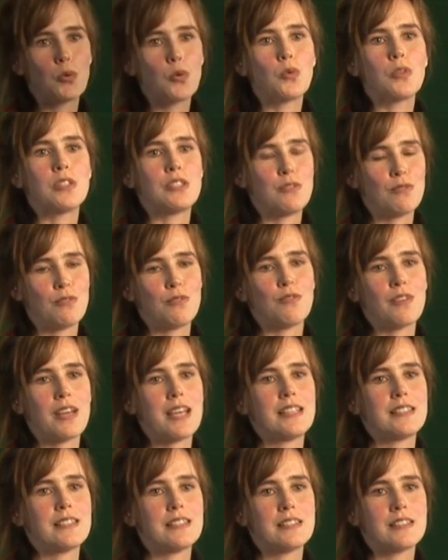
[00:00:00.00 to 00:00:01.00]
all the different
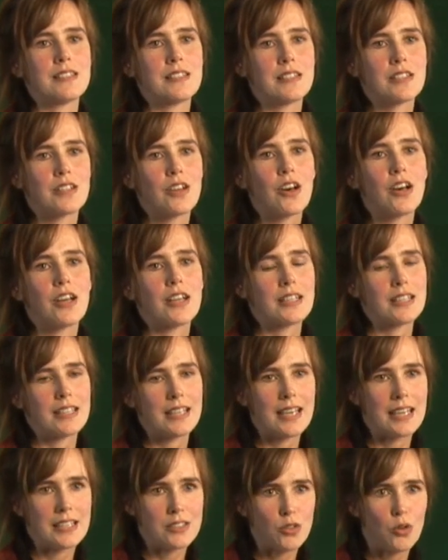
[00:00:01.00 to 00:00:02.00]
phases that
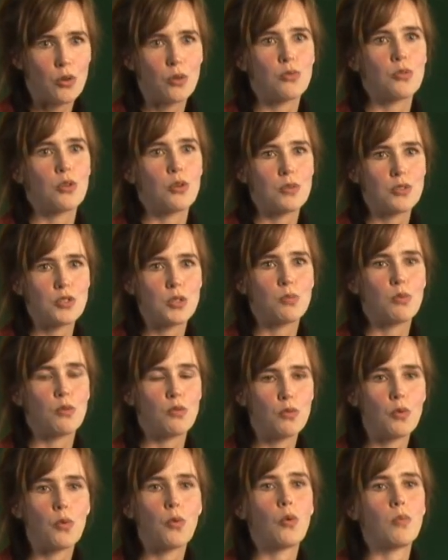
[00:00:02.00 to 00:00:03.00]
Kylie has gone through as a
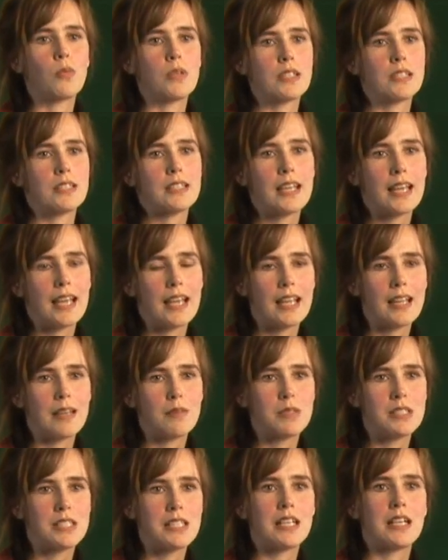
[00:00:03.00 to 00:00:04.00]
performer, and
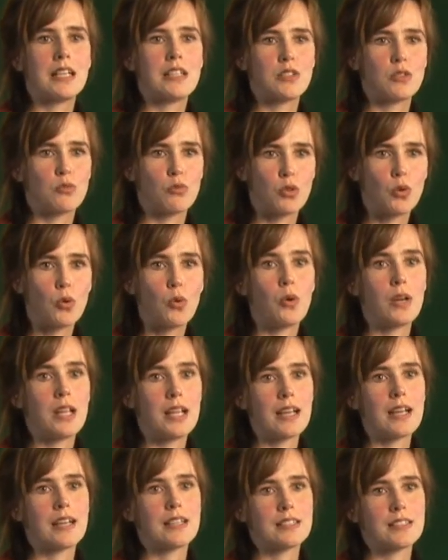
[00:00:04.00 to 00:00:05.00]
particularly as a
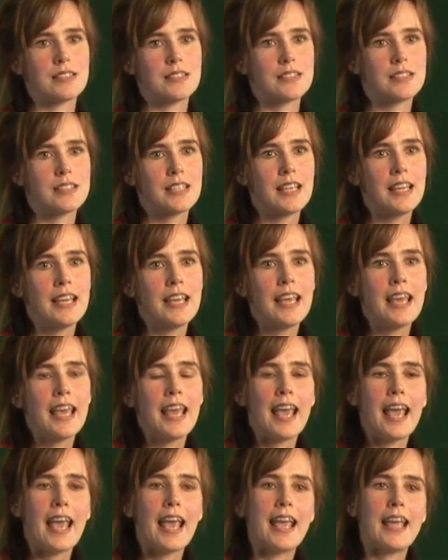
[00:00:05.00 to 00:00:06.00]
recording artist.
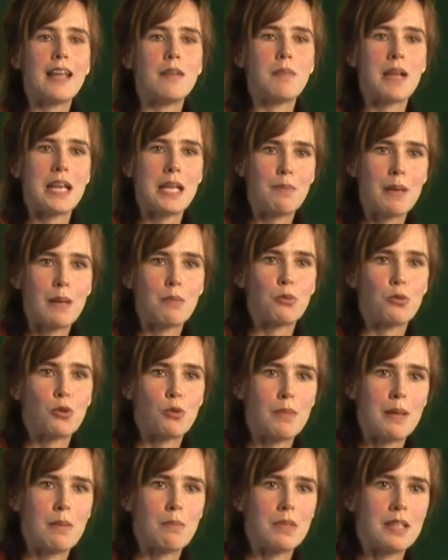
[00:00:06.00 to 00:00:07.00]
And many people
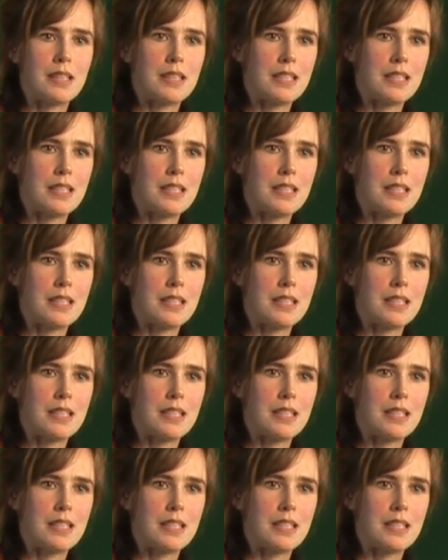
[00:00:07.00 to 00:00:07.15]
remember